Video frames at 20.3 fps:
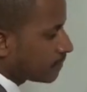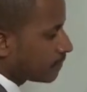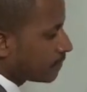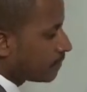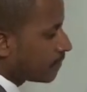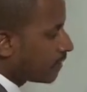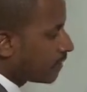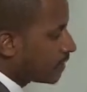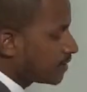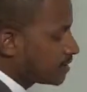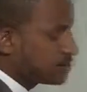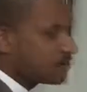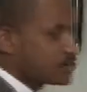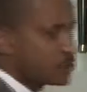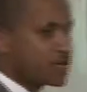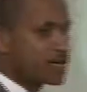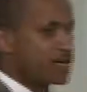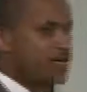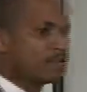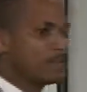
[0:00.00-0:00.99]
And if you
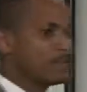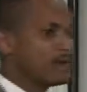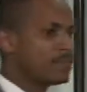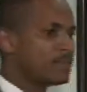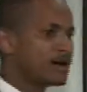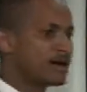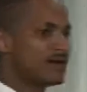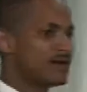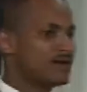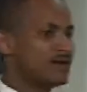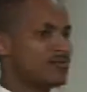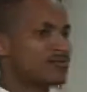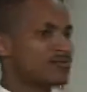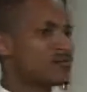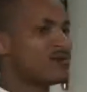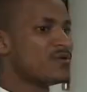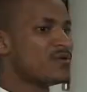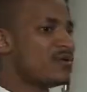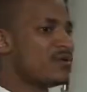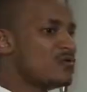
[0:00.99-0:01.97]
can remember, we
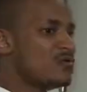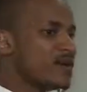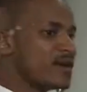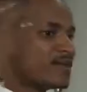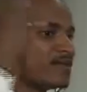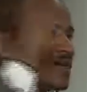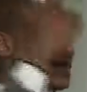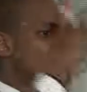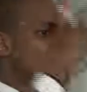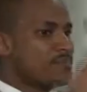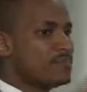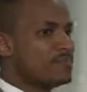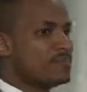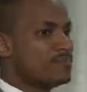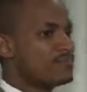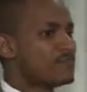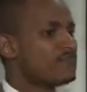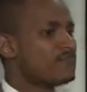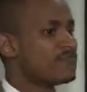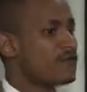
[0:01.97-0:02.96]
were doing them
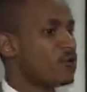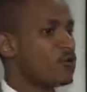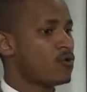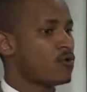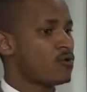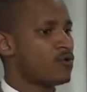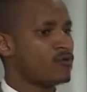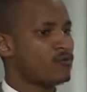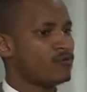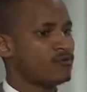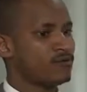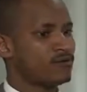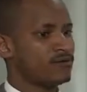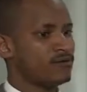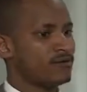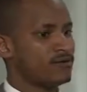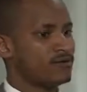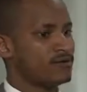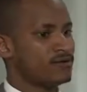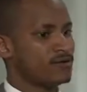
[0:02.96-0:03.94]
before.
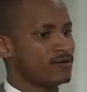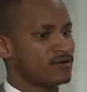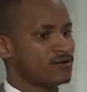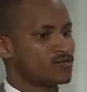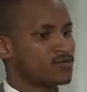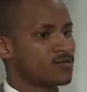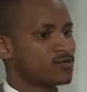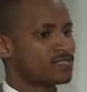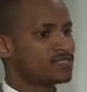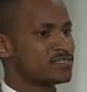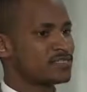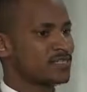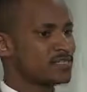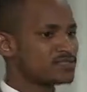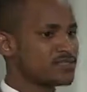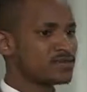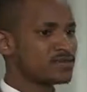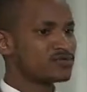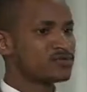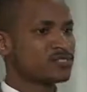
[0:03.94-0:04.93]
So it's
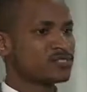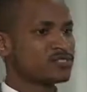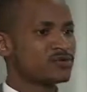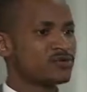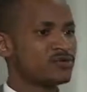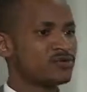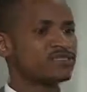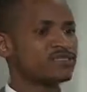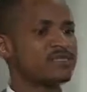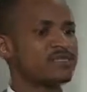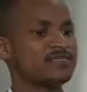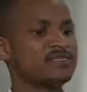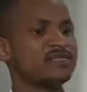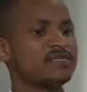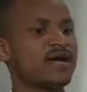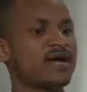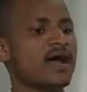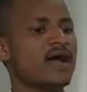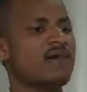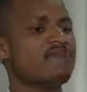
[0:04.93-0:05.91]
easier to introduce it
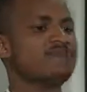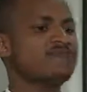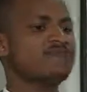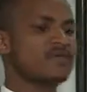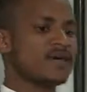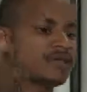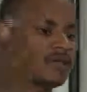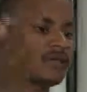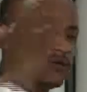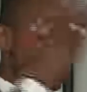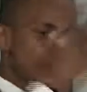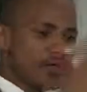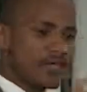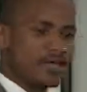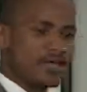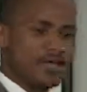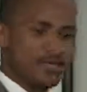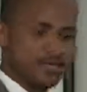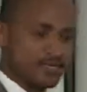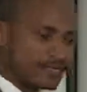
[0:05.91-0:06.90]
after doing
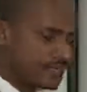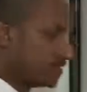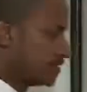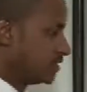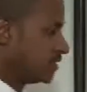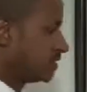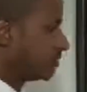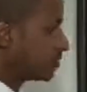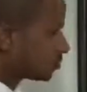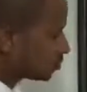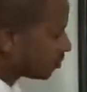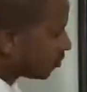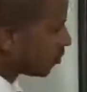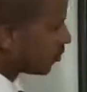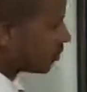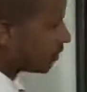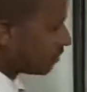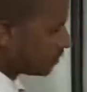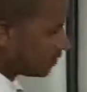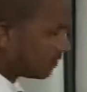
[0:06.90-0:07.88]
it. So
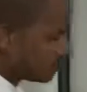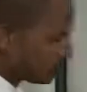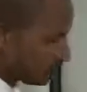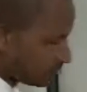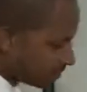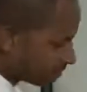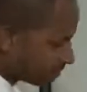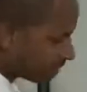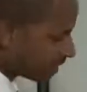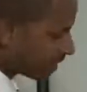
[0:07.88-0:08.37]
if we take an